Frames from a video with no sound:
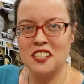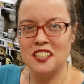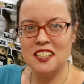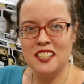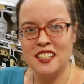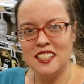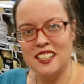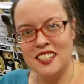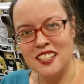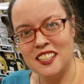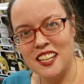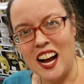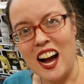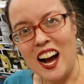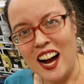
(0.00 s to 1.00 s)
Yes.
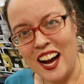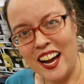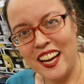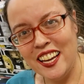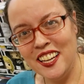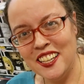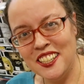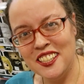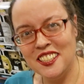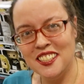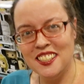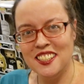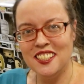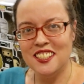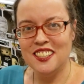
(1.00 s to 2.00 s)
Hi.
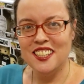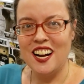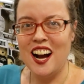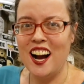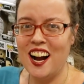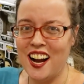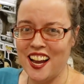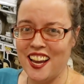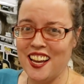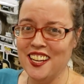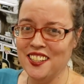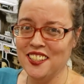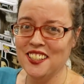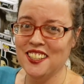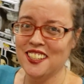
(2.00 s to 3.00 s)
Yes. Hi.
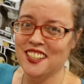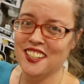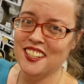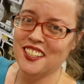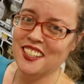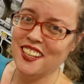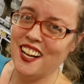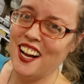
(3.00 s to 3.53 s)
Hi.